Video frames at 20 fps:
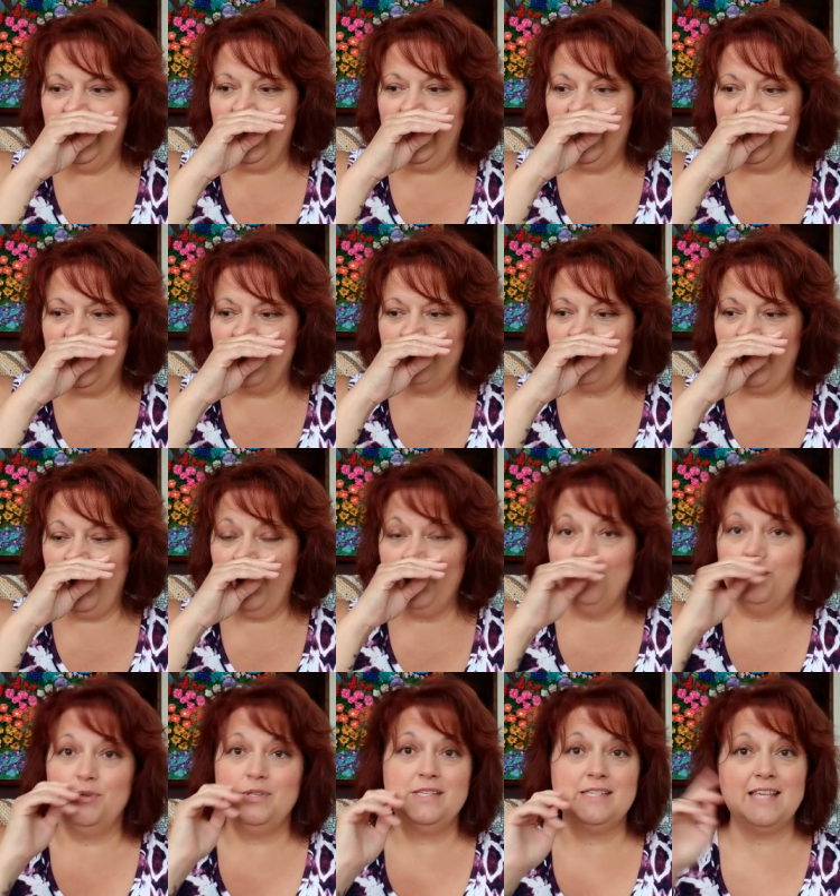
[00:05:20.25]
Um, I
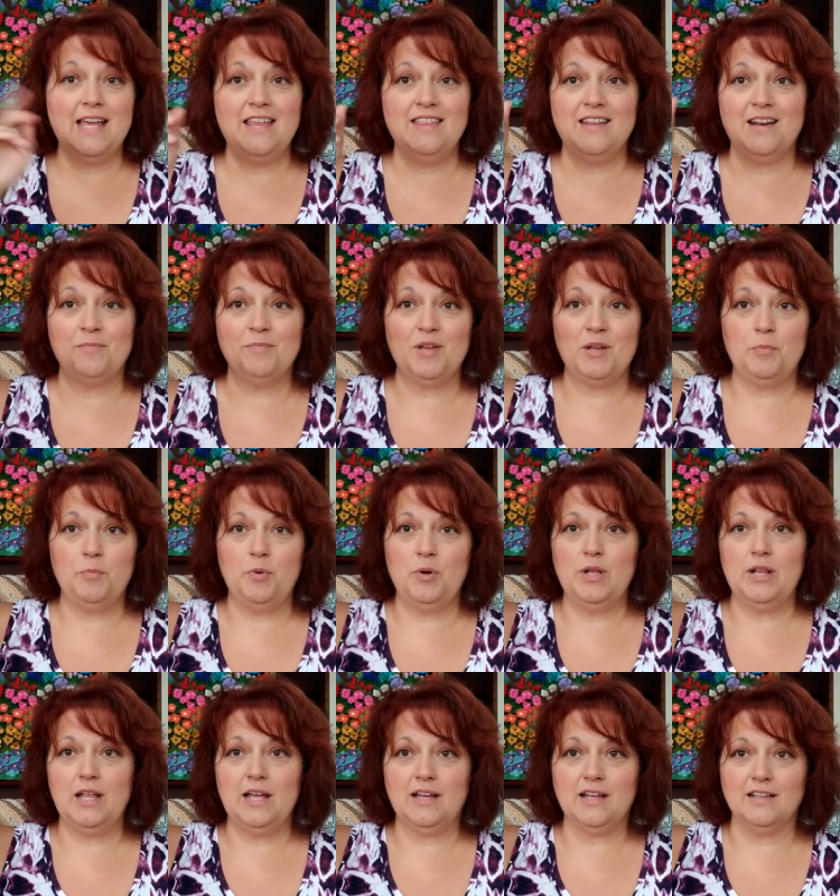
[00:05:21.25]
would say that I'm going to
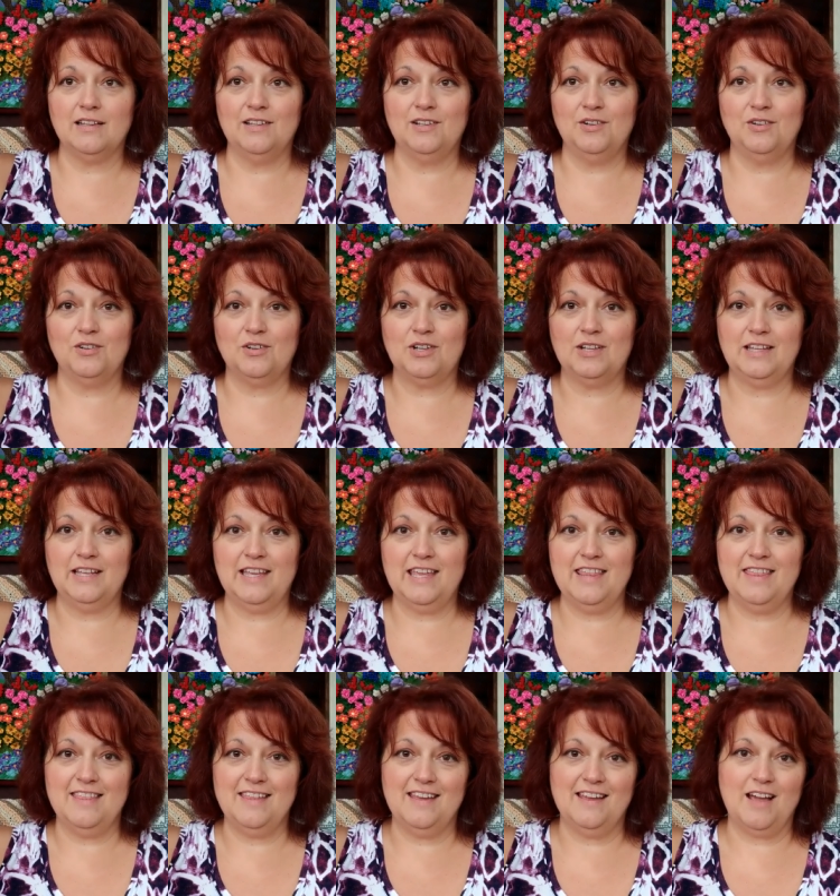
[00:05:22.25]
put like a little
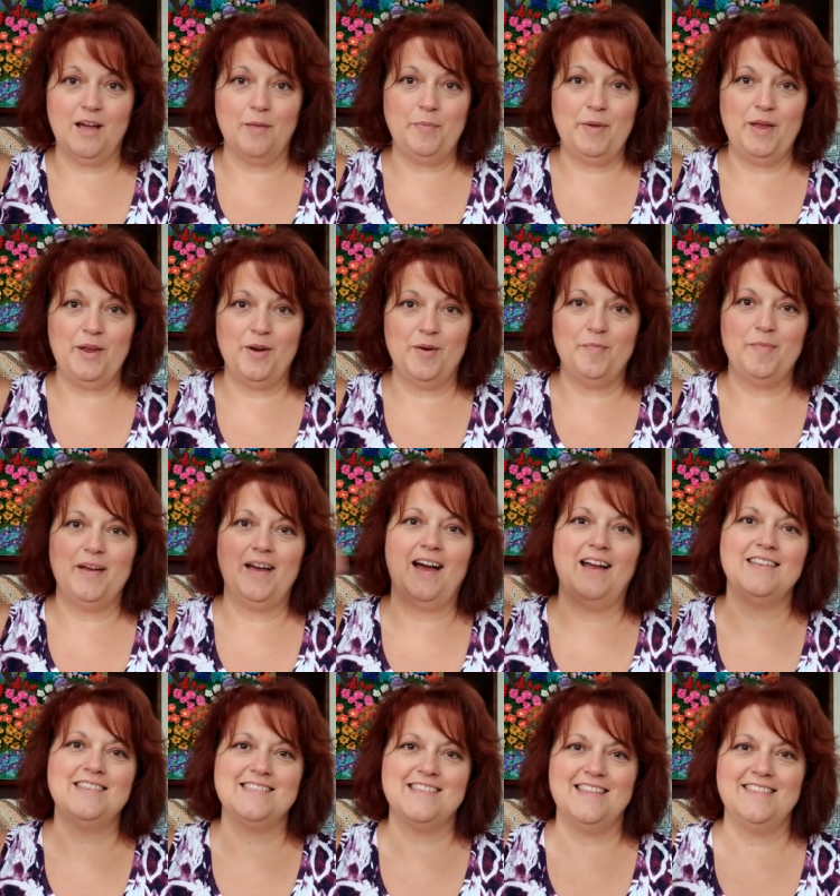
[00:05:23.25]
clicky thing up here, but
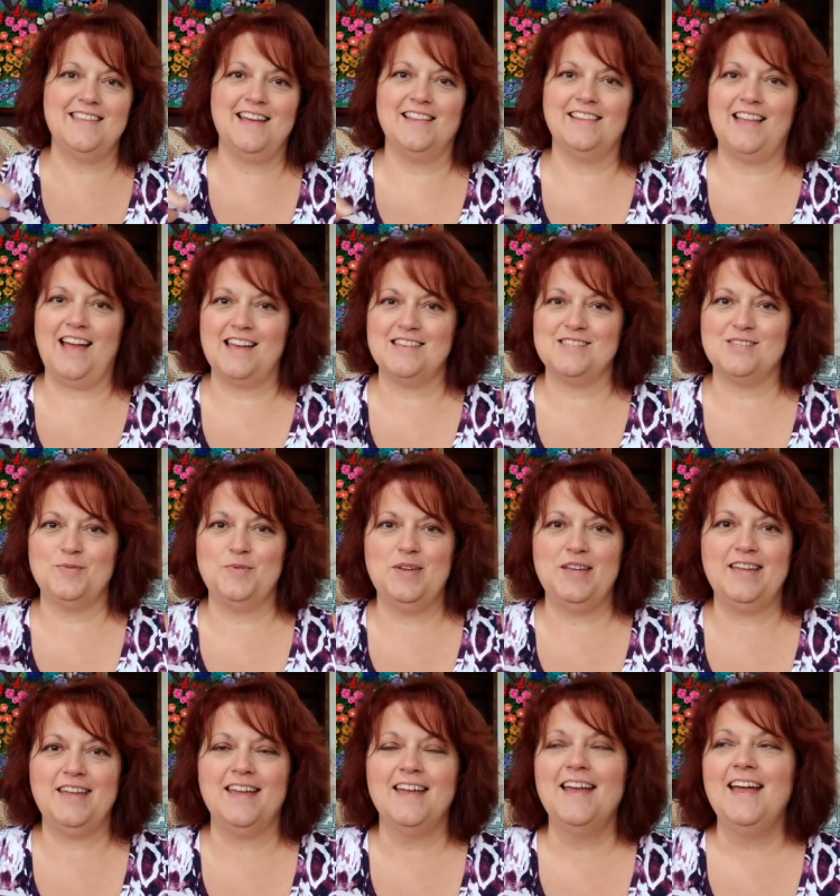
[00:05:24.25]
I said that last
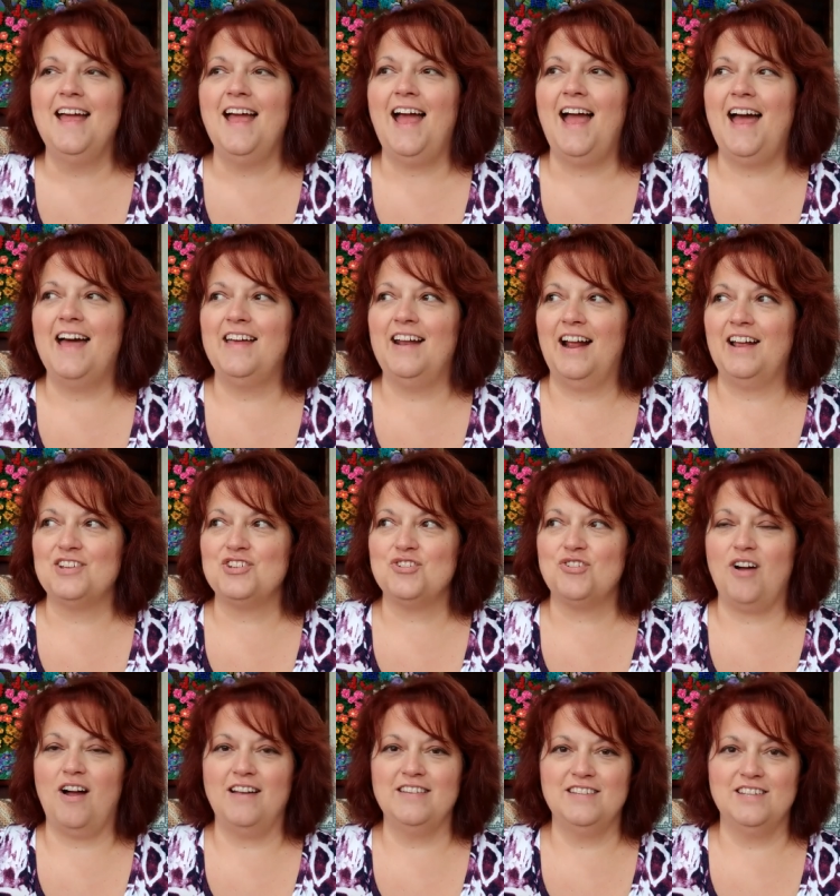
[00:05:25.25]
week and I
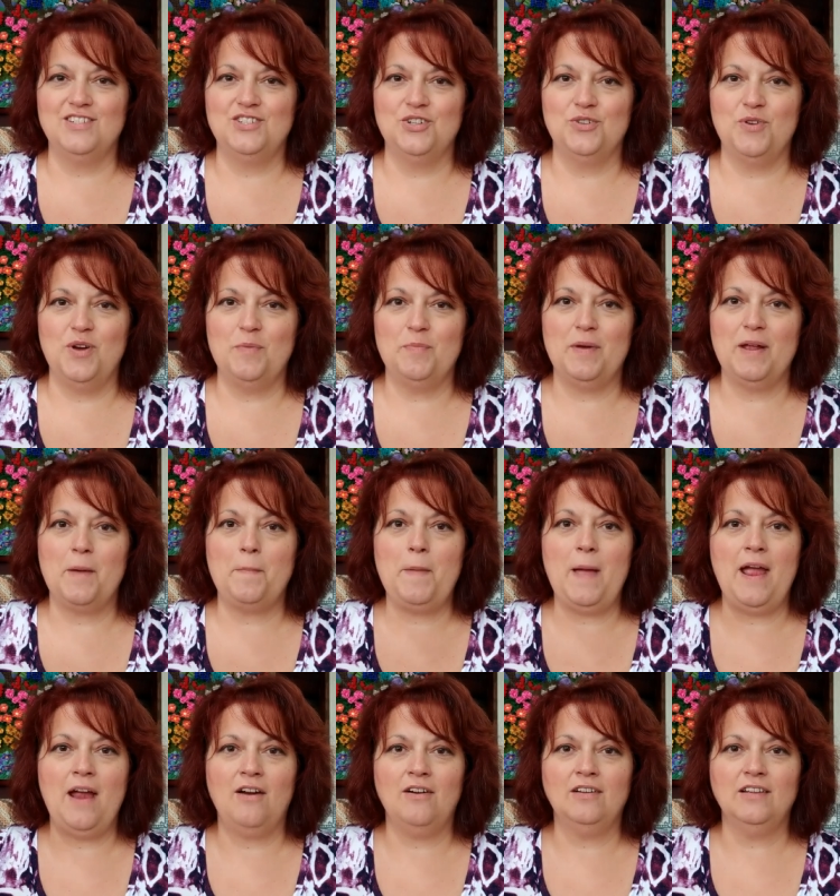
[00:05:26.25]
tried to do it, but
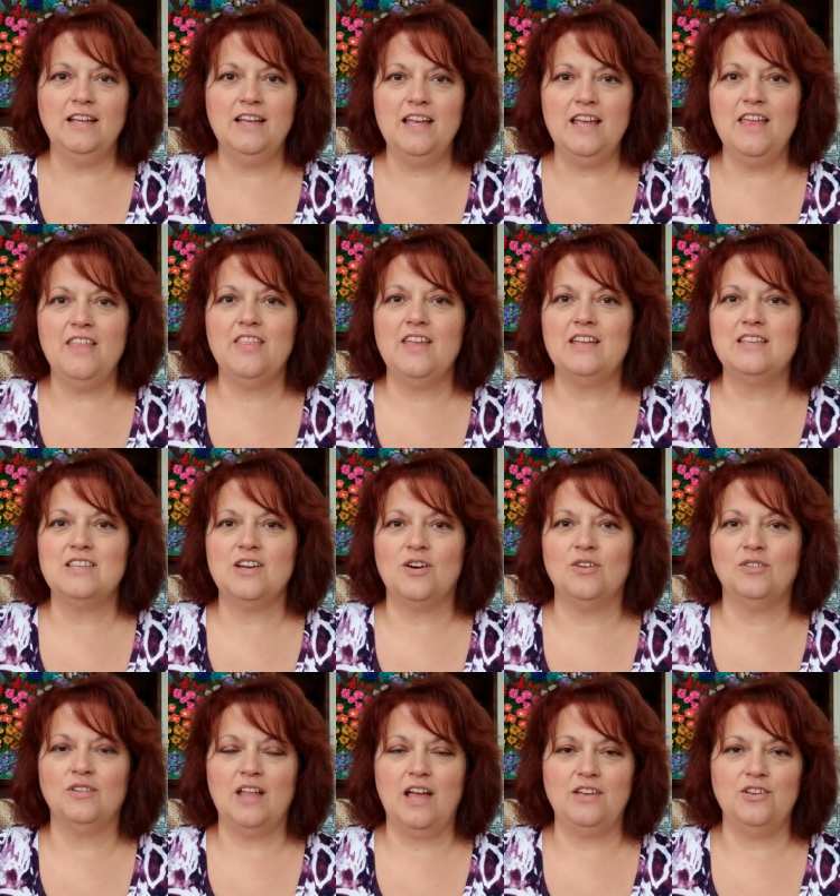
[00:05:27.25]
apparently they
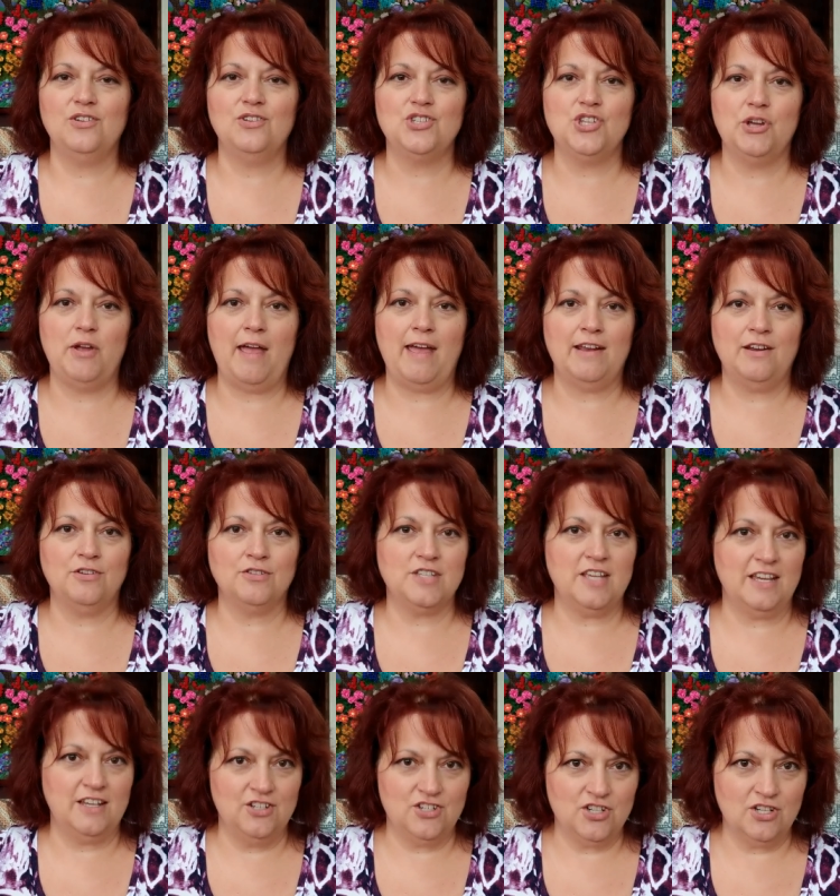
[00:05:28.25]
don't let you do
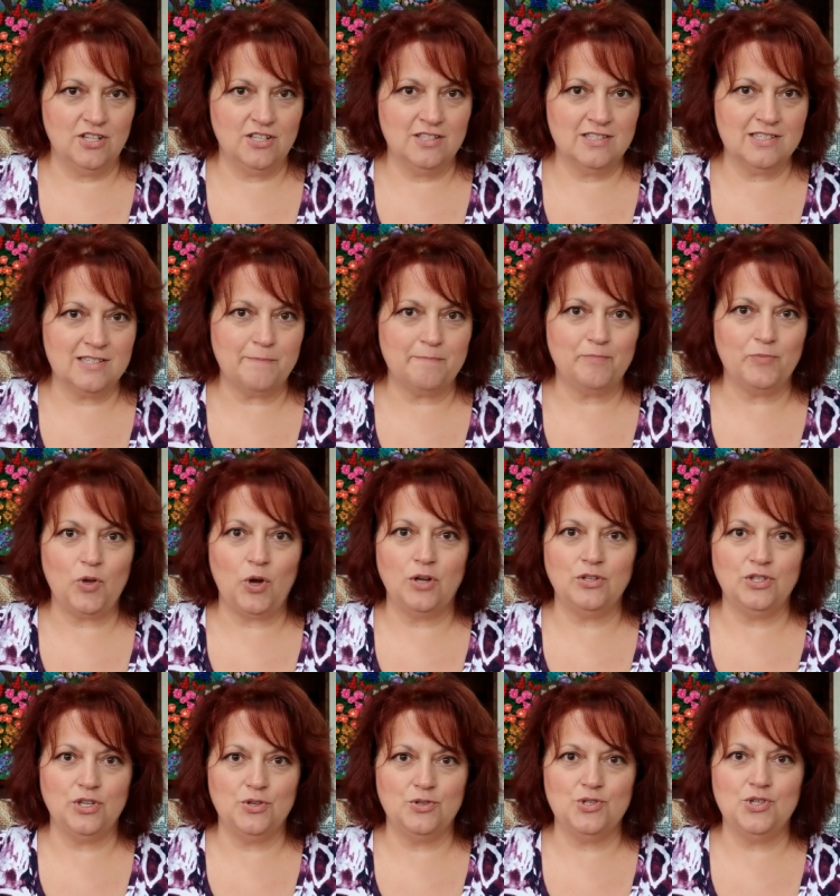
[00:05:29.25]
annotations
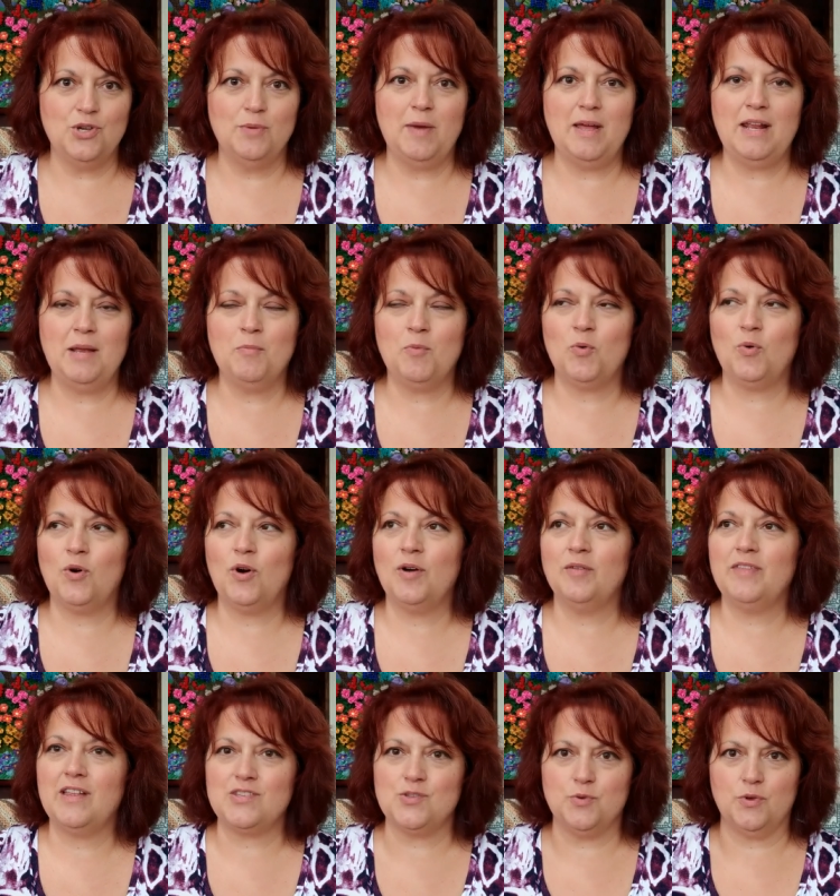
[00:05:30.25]
on YouTube
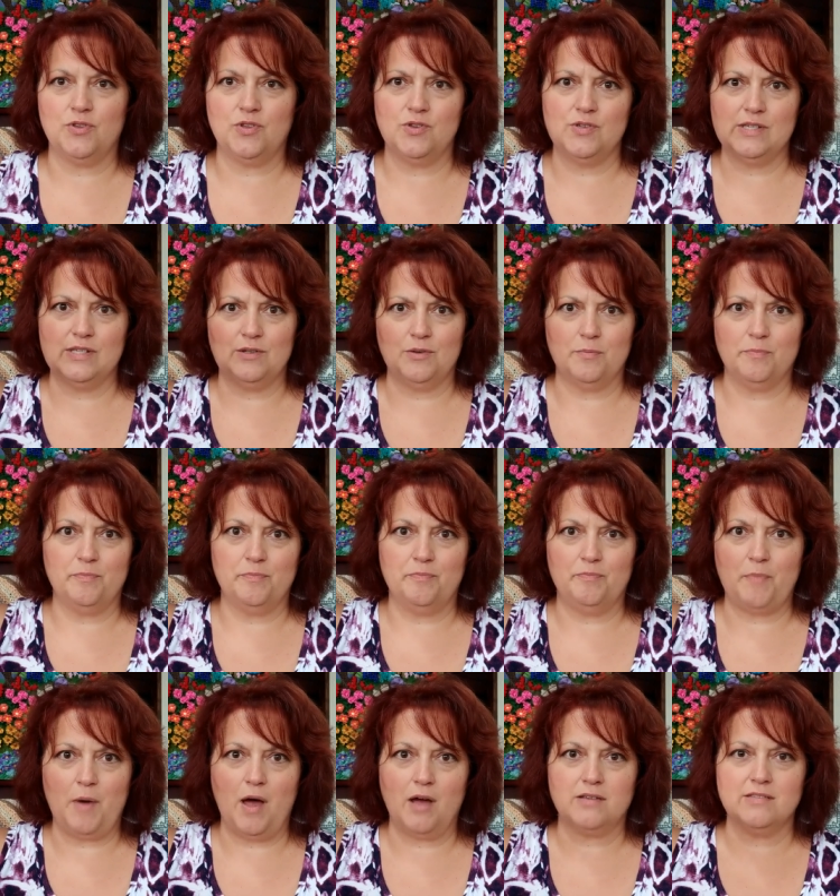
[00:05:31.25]
anymore. That's what those little
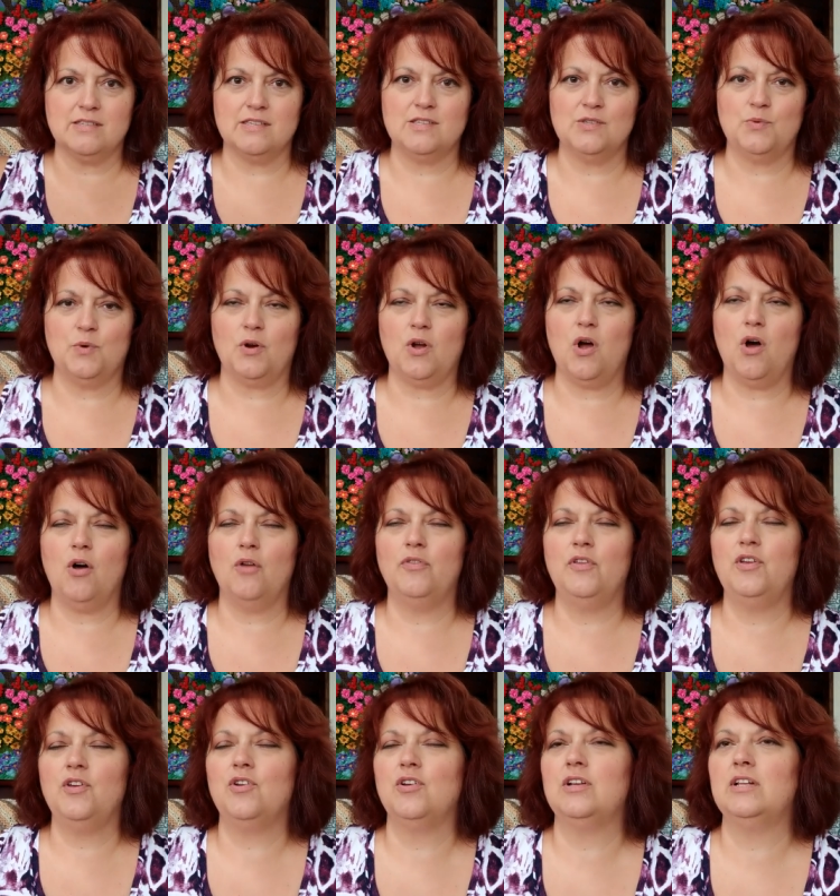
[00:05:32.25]
boxes were called
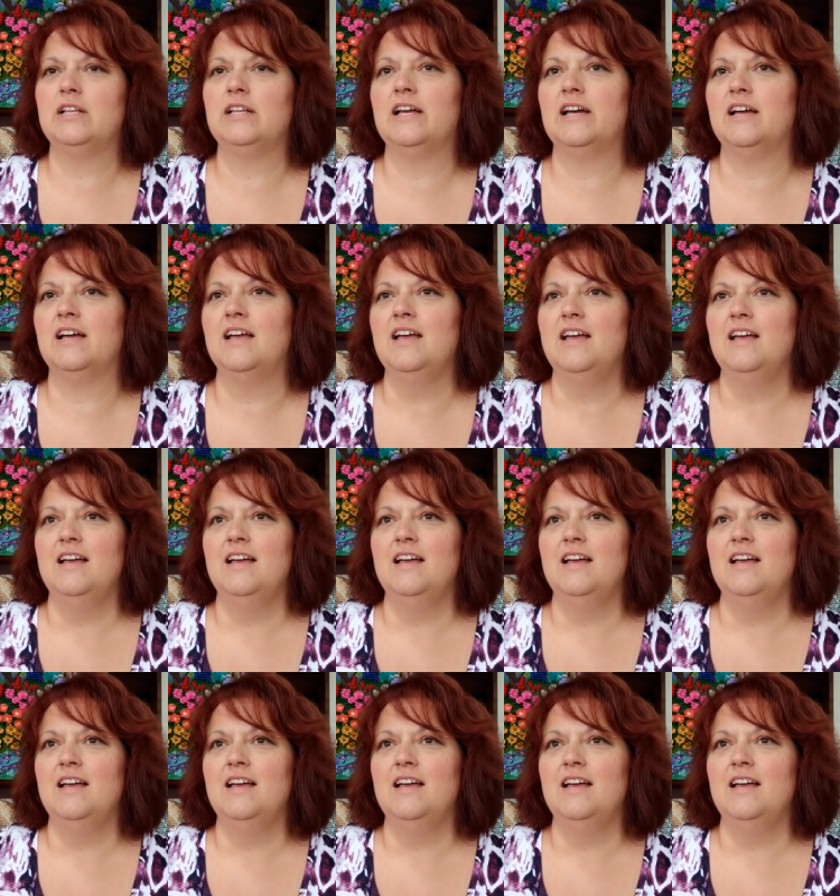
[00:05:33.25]
that you could click